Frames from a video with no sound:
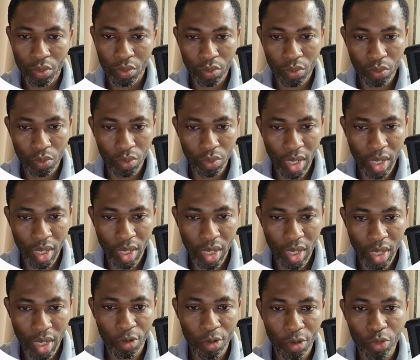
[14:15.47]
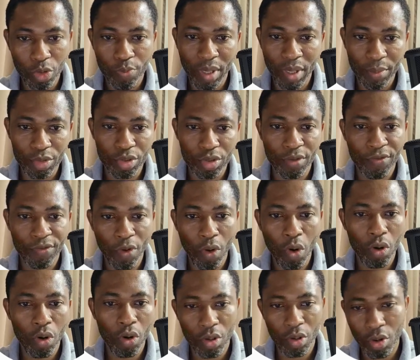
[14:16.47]
will have upload permission for all
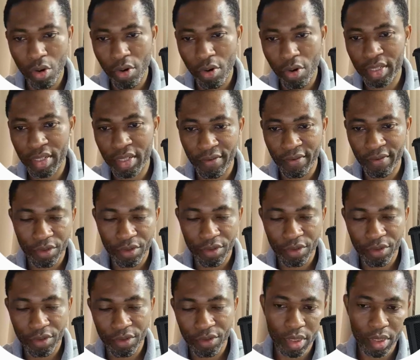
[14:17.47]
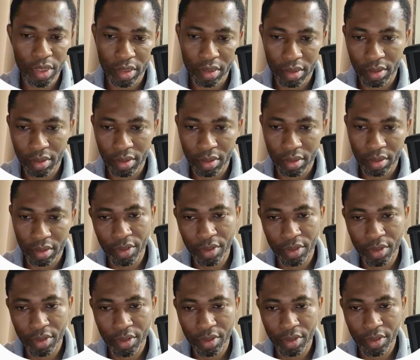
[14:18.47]
your current and future projects. Of
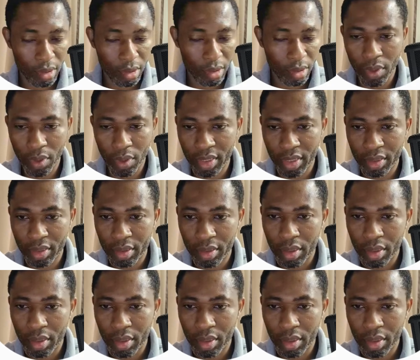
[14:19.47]
course, just a warning.